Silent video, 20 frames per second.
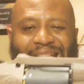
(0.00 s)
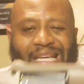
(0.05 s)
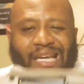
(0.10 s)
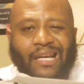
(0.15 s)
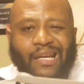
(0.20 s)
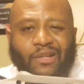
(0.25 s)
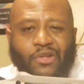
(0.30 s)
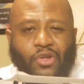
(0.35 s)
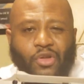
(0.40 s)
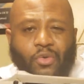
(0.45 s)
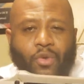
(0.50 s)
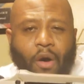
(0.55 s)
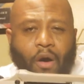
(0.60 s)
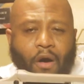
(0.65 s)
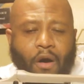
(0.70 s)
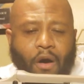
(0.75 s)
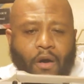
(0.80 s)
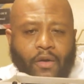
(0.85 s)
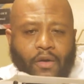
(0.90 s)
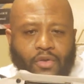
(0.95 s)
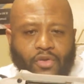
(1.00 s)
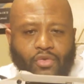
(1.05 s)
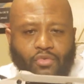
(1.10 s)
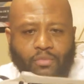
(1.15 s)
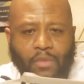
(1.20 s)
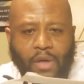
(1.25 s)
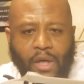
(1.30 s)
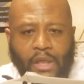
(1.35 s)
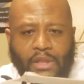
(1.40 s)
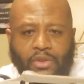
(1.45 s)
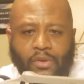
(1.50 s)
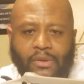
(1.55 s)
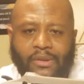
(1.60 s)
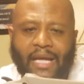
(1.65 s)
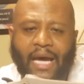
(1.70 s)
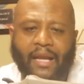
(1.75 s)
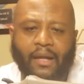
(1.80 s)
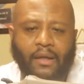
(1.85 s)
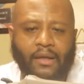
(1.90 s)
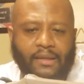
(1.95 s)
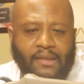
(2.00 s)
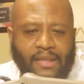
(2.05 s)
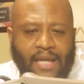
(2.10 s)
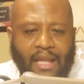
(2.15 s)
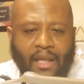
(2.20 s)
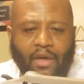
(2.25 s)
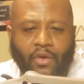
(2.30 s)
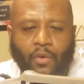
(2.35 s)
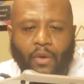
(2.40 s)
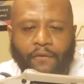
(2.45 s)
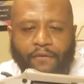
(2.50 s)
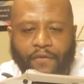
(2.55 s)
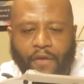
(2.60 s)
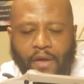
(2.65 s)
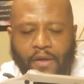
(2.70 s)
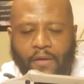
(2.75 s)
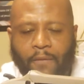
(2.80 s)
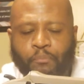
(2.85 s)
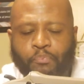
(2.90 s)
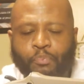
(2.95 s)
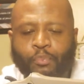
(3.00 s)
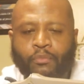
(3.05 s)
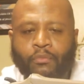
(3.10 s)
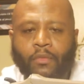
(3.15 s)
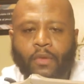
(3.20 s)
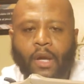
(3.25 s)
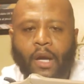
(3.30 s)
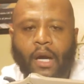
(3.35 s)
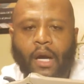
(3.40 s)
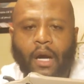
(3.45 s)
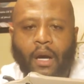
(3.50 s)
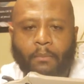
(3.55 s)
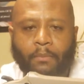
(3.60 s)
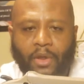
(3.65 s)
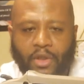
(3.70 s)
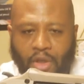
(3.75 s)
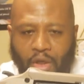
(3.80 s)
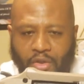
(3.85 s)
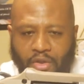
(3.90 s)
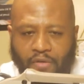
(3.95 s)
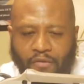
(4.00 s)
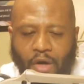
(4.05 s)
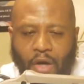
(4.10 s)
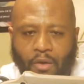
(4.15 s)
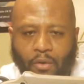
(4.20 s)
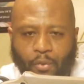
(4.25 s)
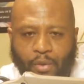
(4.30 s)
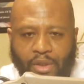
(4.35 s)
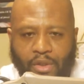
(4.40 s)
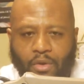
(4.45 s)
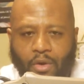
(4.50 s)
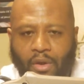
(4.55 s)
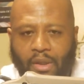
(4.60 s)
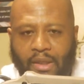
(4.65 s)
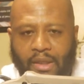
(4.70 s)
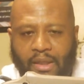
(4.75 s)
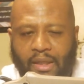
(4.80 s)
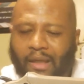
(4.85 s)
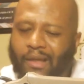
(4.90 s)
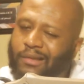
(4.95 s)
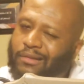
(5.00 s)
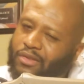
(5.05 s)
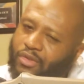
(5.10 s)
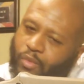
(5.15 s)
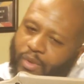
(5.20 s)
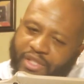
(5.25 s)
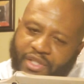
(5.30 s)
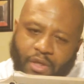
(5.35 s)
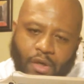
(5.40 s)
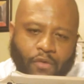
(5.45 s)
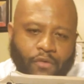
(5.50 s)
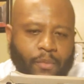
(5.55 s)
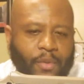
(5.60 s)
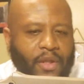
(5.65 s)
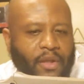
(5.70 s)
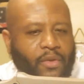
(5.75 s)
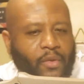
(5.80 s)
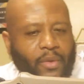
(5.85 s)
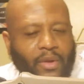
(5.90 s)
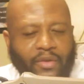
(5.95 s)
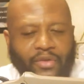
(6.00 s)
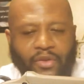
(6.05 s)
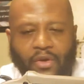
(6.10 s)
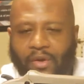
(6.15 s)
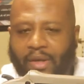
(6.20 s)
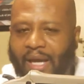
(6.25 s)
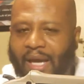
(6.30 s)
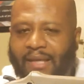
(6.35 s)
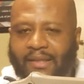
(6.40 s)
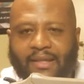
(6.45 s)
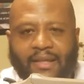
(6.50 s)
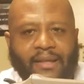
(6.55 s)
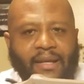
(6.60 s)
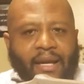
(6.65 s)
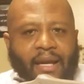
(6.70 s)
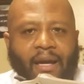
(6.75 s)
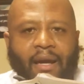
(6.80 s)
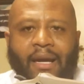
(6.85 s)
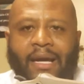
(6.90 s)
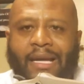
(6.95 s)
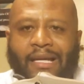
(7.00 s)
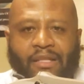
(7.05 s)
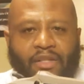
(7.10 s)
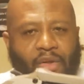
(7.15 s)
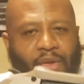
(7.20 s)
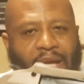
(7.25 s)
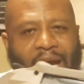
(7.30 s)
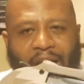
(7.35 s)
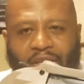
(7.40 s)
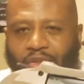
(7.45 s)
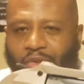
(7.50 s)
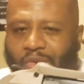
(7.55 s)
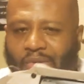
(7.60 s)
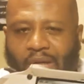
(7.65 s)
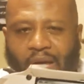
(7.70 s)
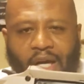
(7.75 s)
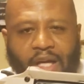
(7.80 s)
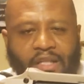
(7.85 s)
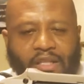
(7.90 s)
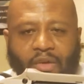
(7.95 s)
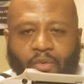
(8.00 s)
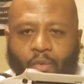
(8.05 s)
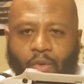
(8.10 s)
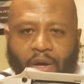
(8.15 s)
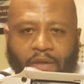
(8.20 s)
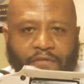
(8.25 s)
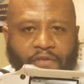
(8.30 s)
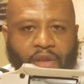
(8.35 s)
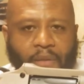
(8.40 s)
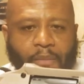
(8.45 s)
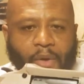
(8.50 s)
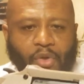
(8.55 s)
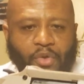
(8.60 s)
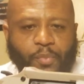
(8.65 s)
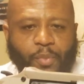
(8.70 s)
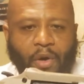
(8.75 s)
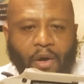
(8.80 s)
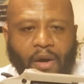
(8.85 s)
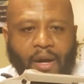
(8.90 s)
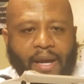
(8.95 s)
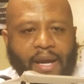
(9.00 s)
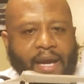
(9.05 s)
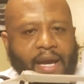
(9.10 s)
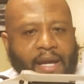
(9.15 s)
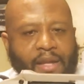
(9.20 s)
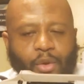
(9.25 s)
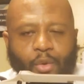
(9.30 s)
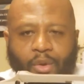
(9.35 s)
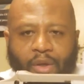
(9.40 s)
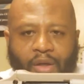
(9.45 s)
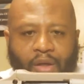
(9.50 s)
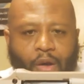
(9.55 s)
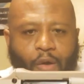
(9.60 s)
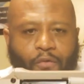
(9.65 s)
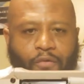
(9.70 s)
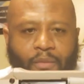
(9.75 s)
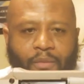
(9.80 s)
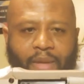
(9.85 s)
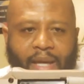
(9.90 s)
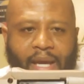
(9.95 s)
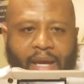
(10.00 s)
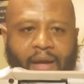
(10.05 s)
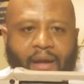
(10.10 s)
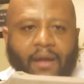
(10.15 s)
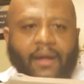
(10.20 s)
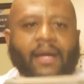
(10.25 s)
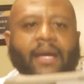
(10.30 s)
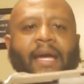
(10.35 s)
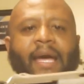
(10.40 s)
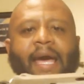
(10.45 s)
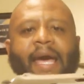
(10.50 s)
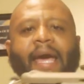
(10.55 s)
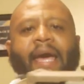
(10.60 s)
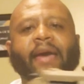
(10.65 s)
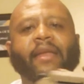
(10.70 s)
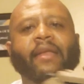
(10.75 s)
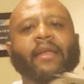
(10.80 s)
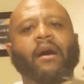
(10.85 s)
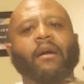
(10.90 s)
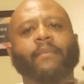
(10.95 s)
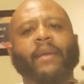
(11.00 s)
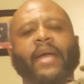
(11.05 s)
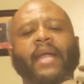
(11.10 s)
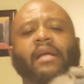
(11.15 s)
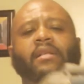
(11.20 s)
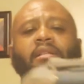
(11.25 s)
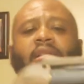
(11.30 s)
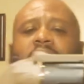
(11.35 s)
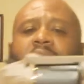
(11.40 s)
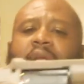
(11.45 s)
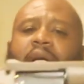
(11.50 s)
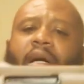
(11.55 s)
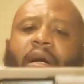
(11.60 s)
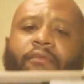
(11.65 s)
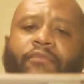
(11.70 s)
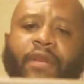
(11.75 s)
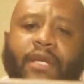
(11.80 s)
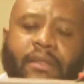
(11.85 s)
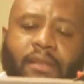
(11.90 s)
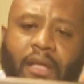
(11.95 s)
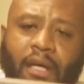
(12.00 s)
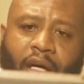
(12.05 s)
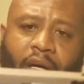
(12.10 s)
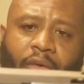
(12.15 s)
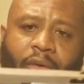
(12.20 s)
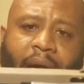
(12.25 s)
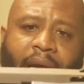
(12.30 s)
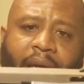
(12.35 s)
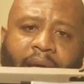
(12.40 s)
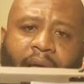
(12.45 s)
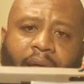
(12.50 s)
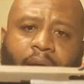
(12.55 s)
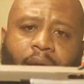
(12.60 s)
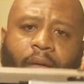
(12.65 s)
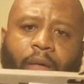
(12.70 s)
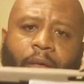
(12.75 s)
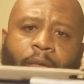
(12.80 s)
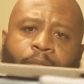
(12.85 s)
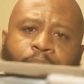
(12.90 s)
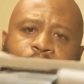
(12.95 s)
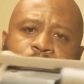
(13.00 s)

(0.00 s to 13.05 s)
is kicking too hard or too much or it's not a good solid grip for you, um, because of all the recoil and kick, switch it over, put the 38s in there. So you got two guns and one for the most part, and you can go from there. And uh, man, I just love this gun right here.